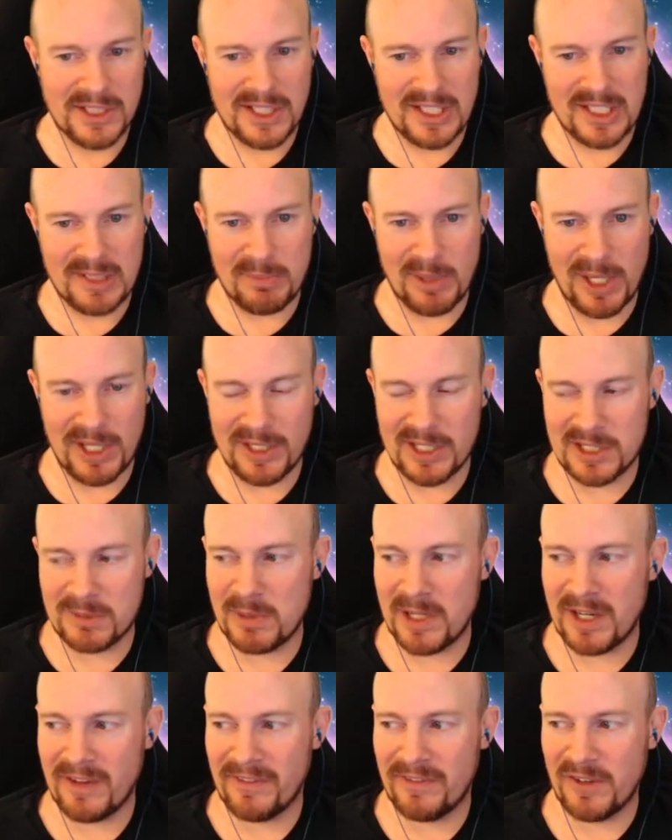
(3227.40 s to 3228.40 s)
has been this has
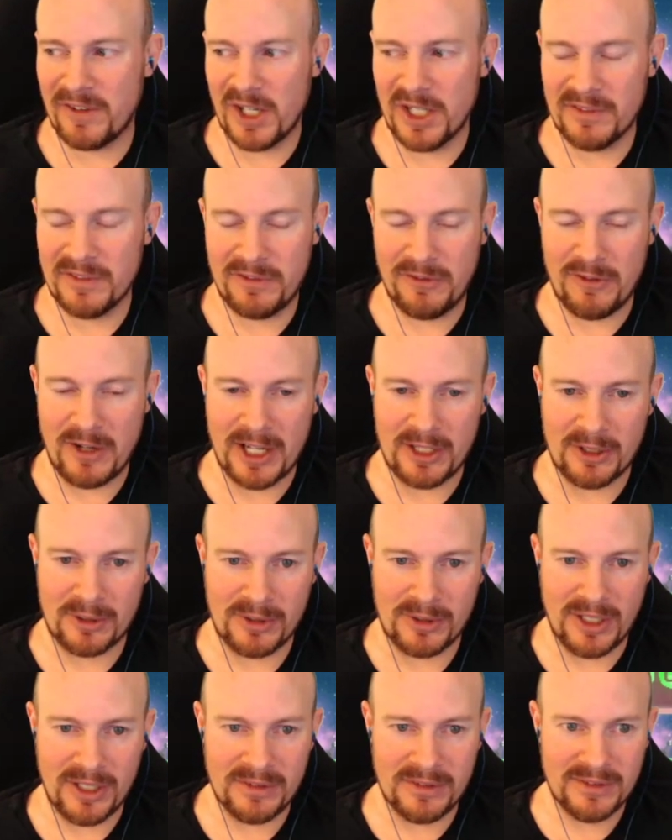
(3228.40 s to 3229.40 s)
been a fun final
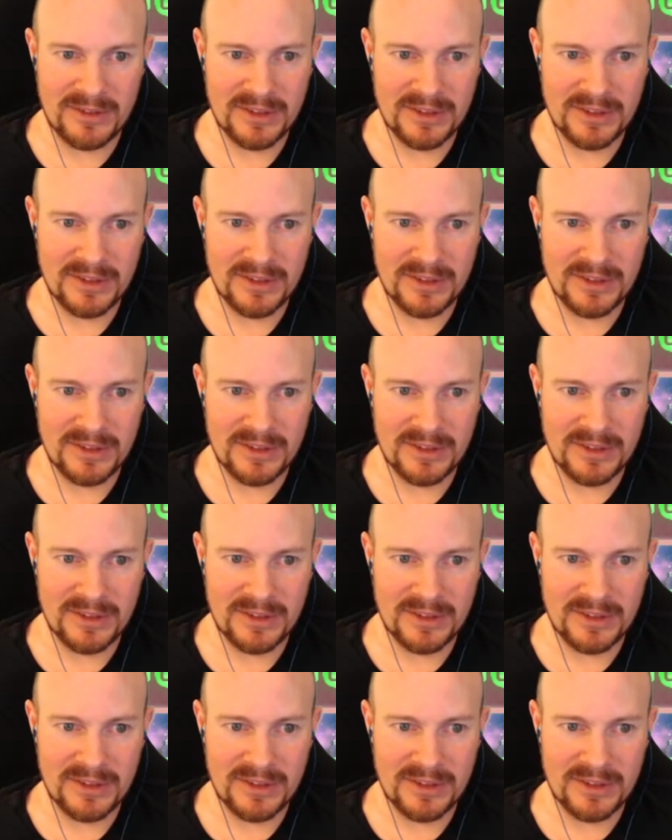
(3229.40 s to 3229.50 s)
run.